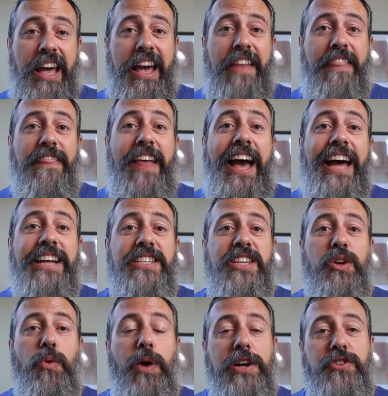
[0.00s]
And that is
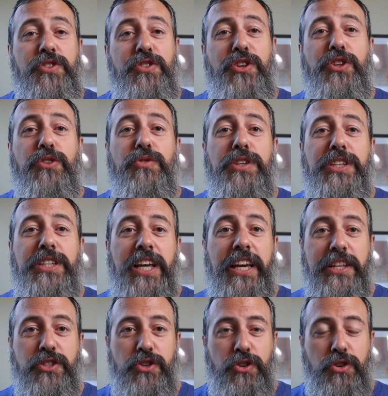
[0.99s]
a question that you need to
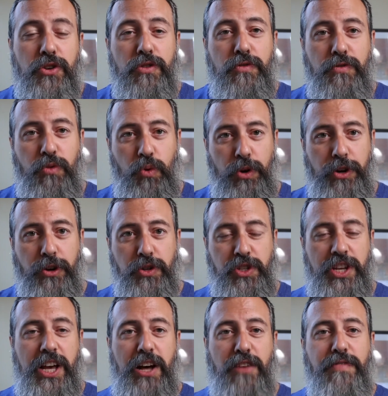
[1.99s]
answer for
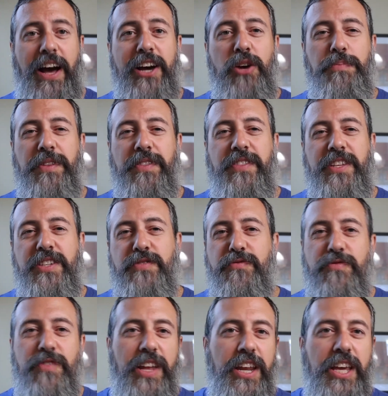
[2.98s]
yourself. I hope that this
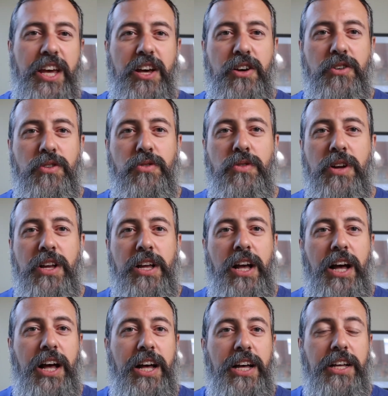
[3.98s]
video
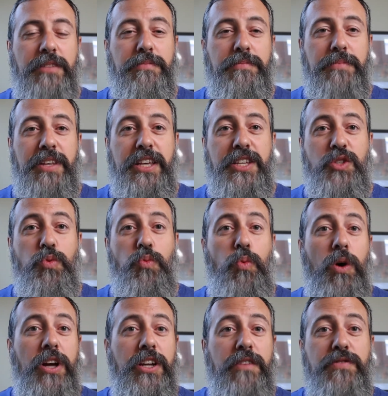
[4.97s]
is
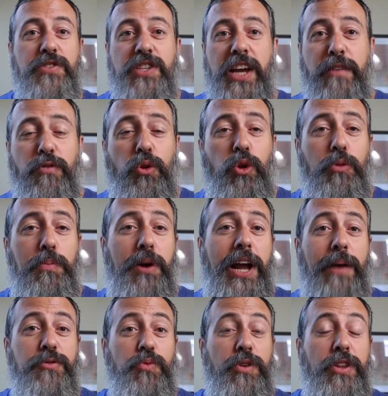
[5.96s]
one of several, or
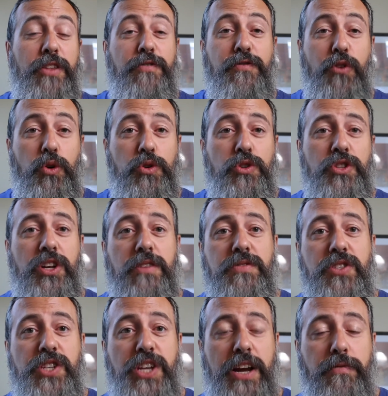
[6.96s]
perhaps one of the first of
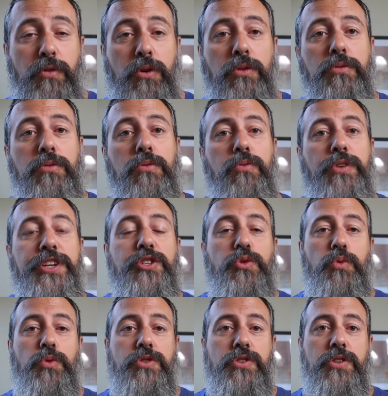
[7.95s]
several
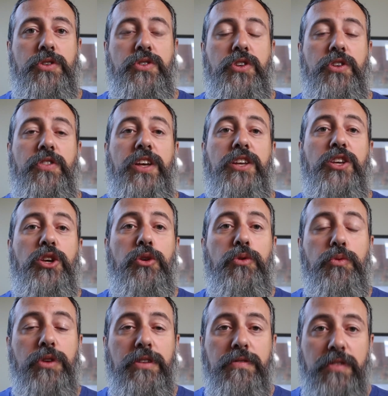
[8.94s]
resources that you
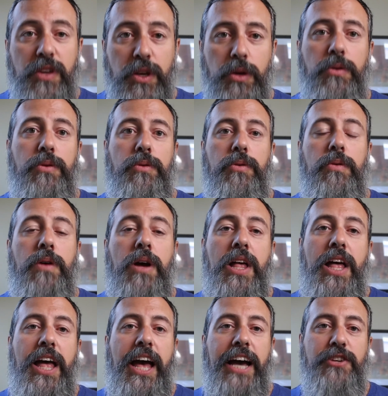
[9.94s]
review
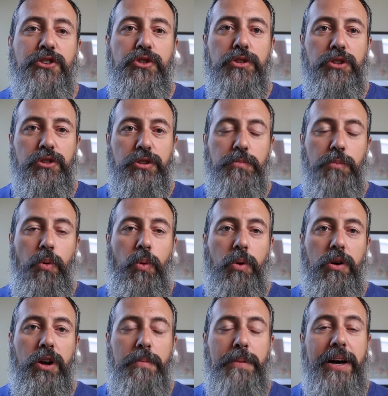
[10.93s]
as you learn
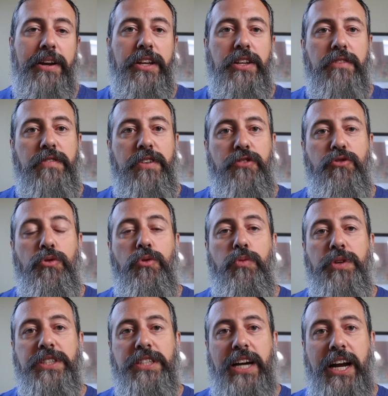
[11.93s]
more about individual
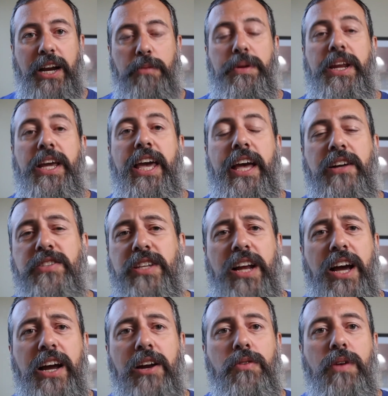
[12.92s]
retirement accounts. An
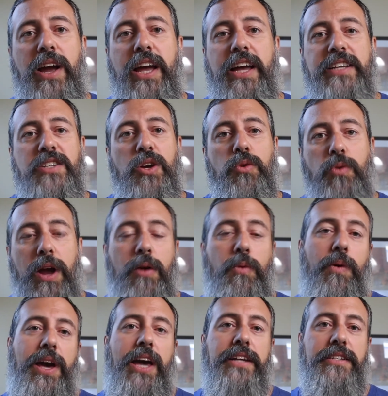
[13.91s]
IRA is a great
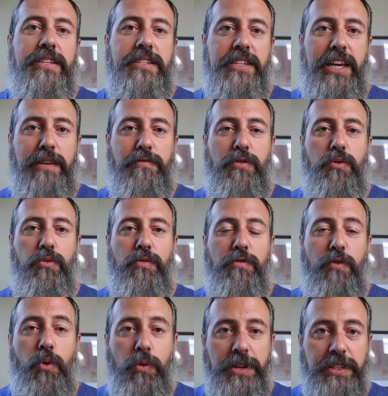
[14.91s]
way to save
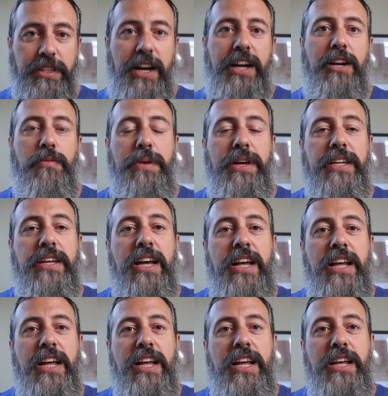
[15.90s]
for retirement,
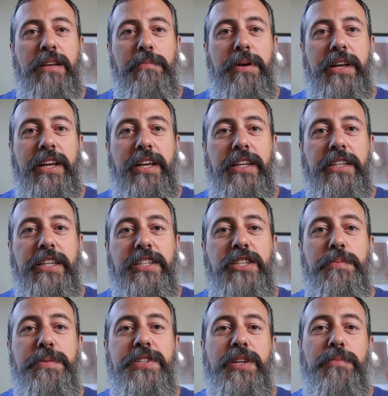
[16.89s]
but it needs
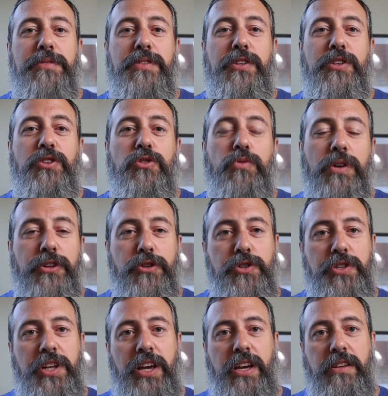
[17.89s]
to be something that you
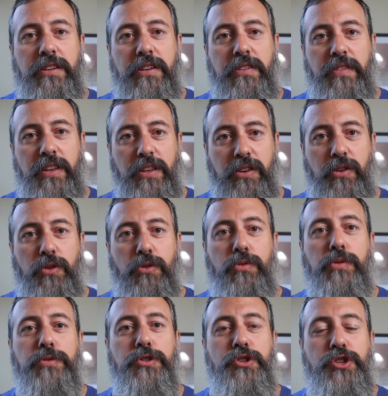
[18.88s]
understand and that
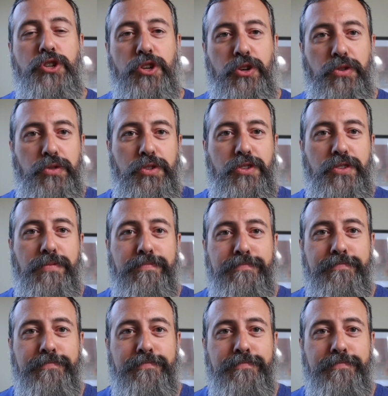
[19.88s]
you choose.